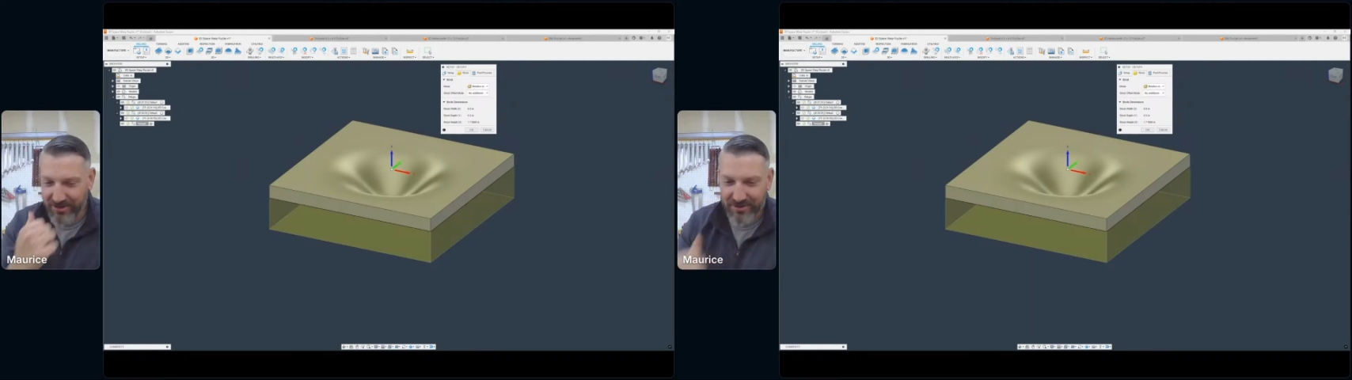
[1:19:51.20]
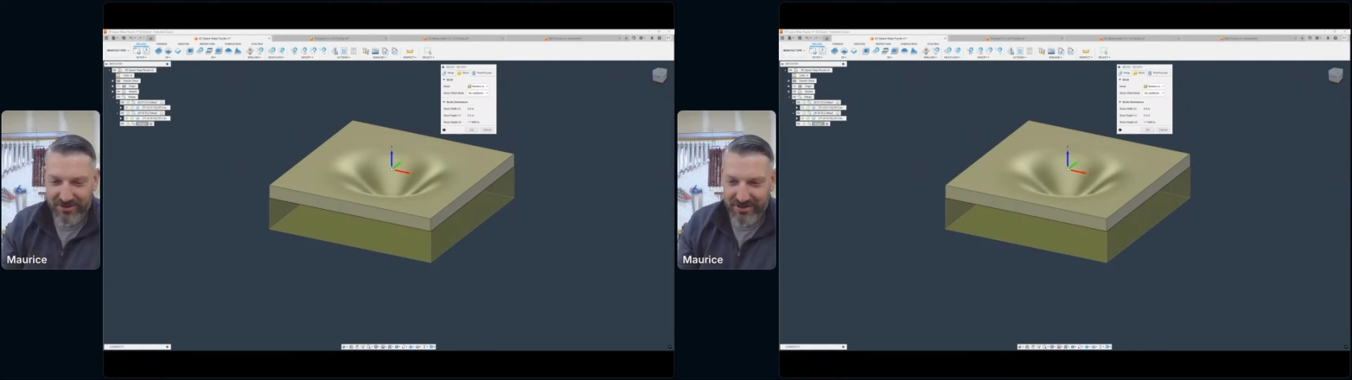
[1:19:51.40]

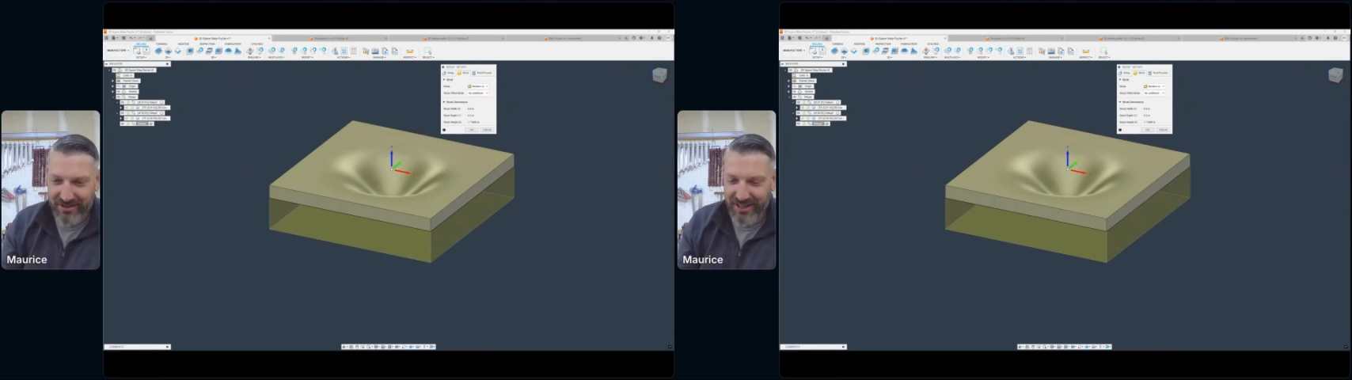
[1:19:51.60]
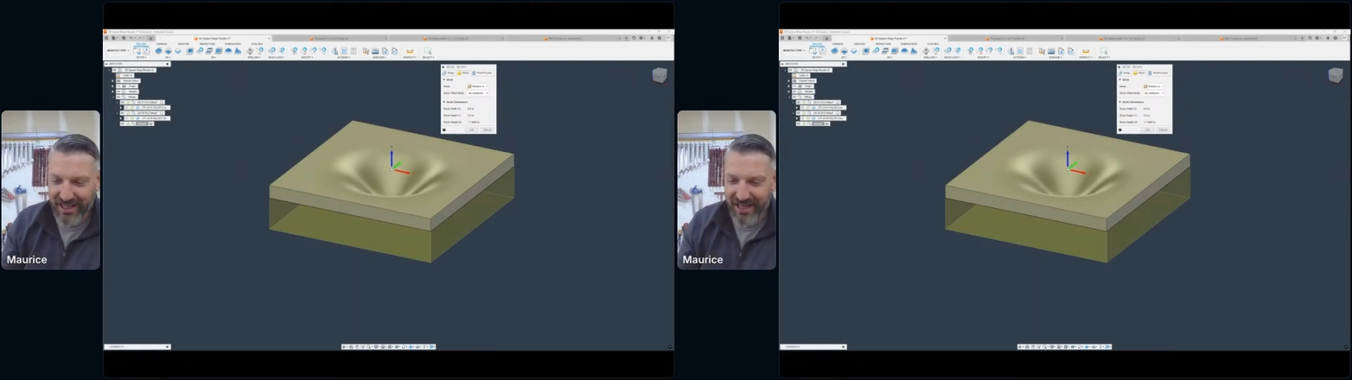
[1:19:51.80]
that you
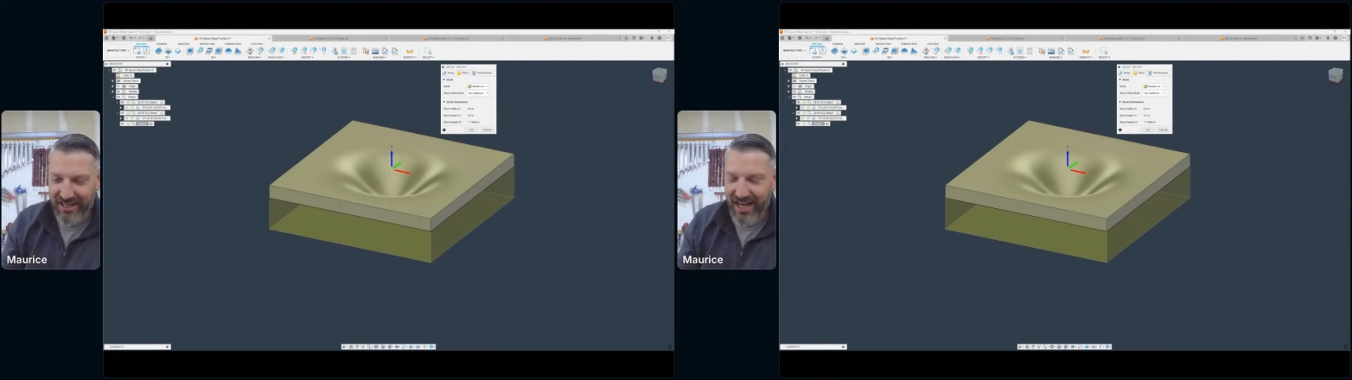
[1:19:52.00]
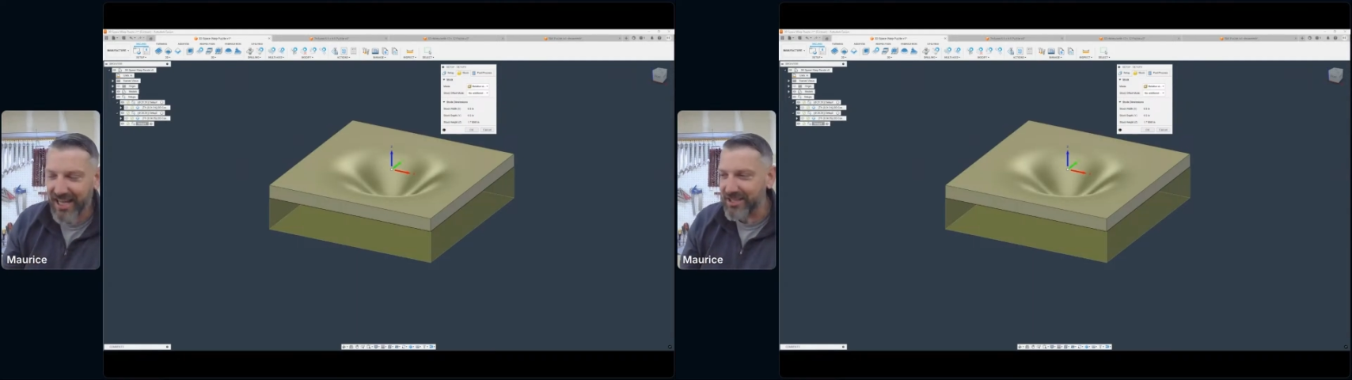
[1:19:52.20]
use,
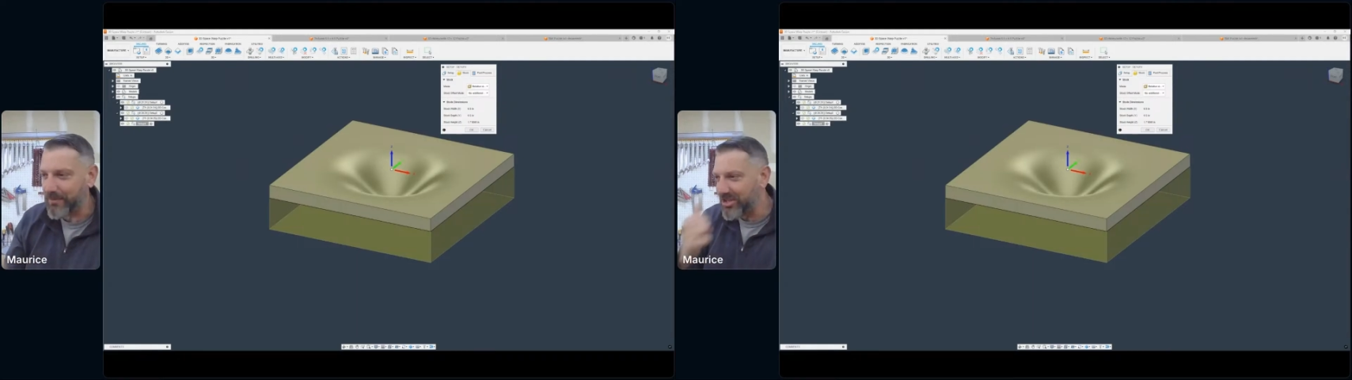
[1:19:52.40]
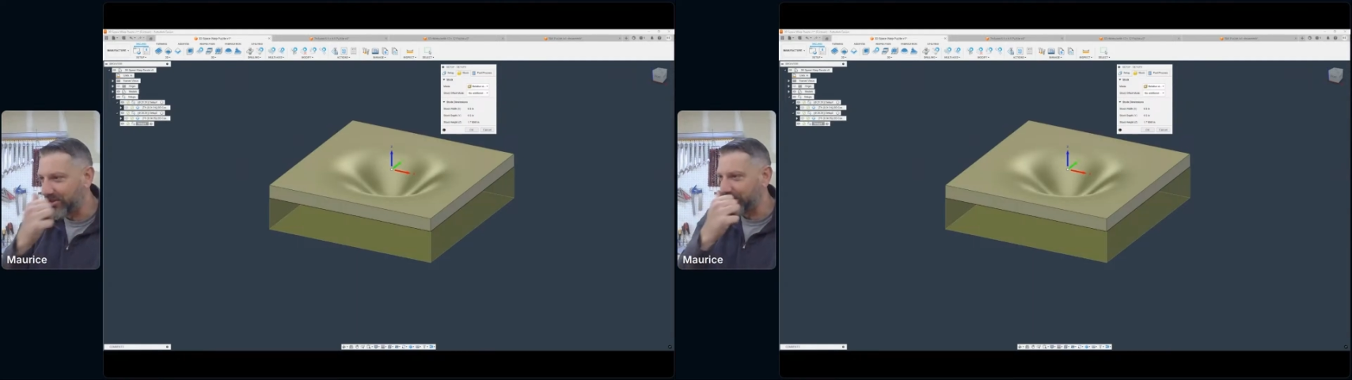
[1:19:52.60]
and I
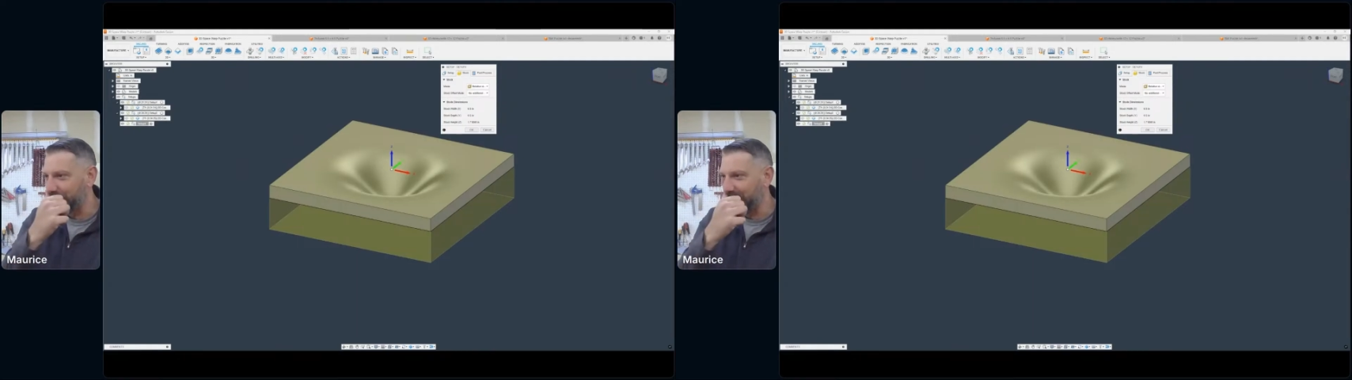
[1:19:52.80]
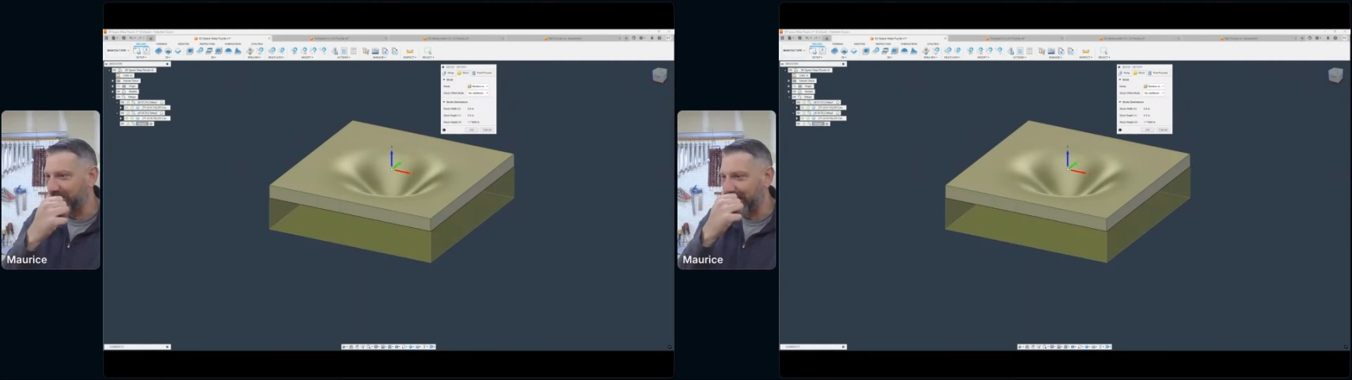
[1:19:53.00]
had some
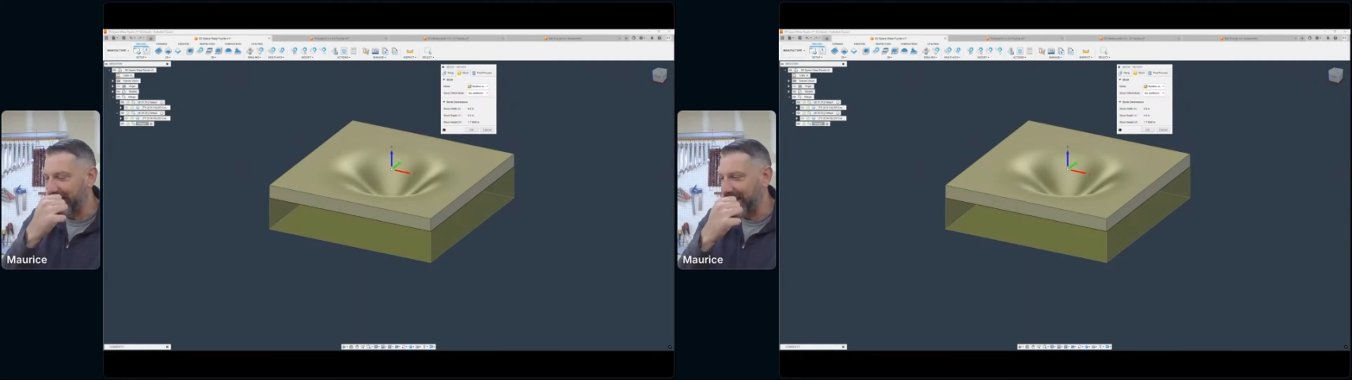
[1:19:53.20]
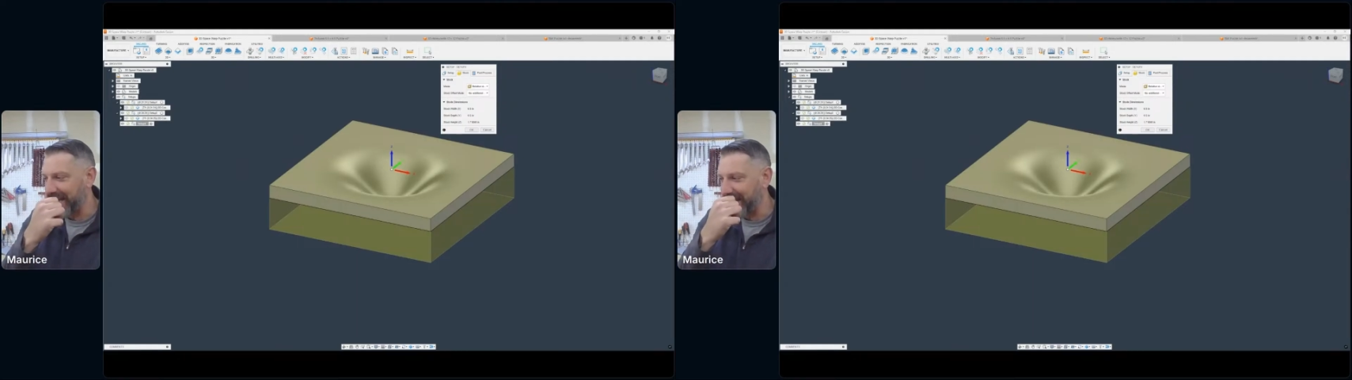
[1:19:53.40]
issues
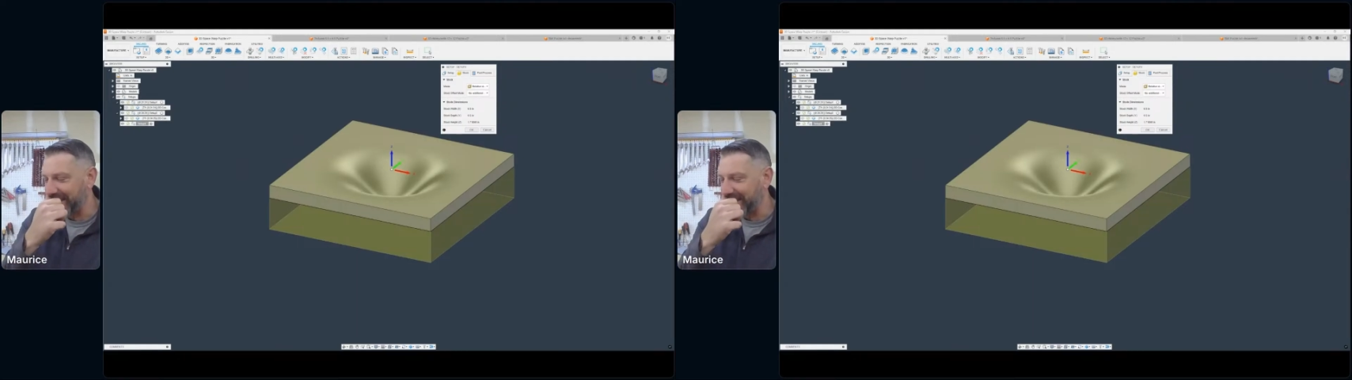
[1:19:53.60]
with it,